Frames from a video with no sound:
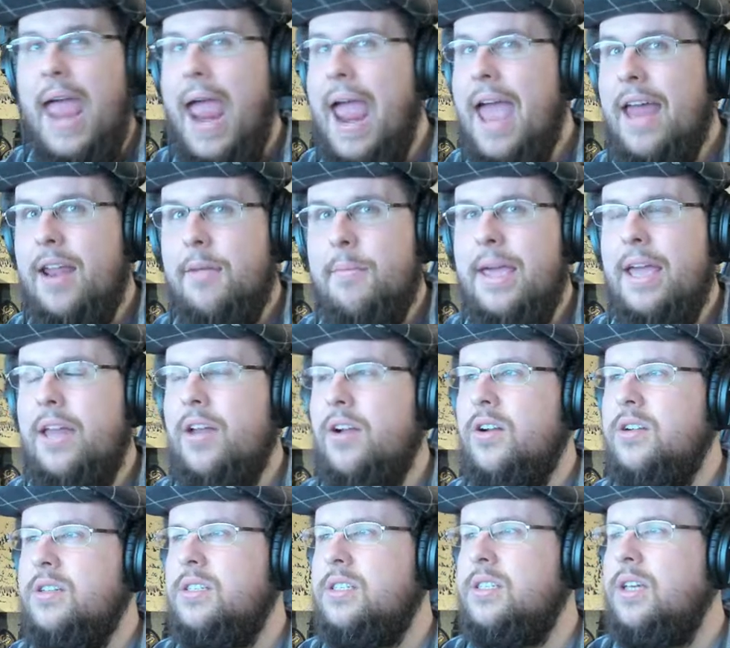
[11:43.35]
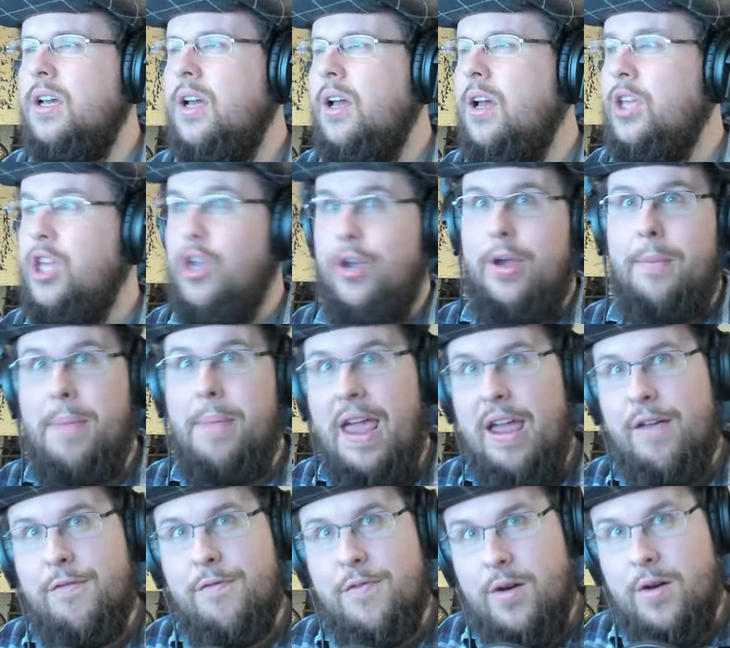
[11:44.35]
animators. You can
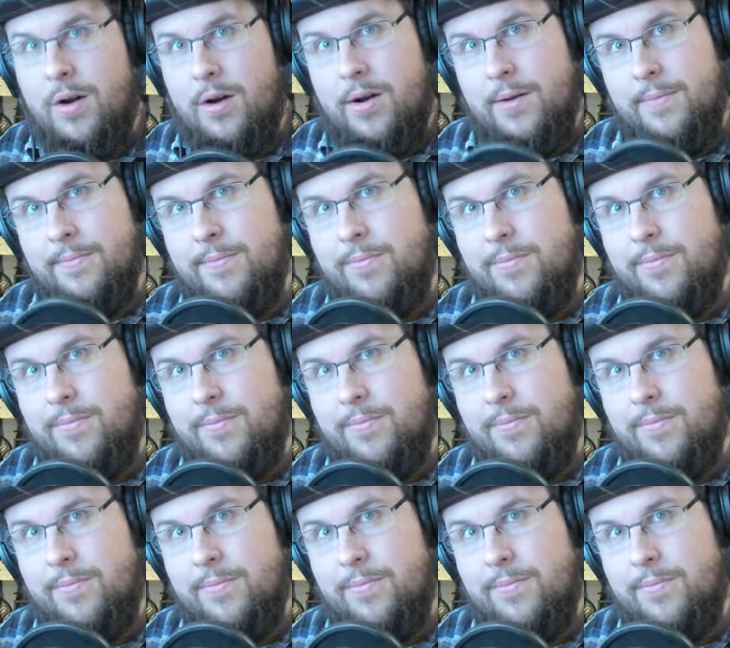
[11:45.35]
pay for,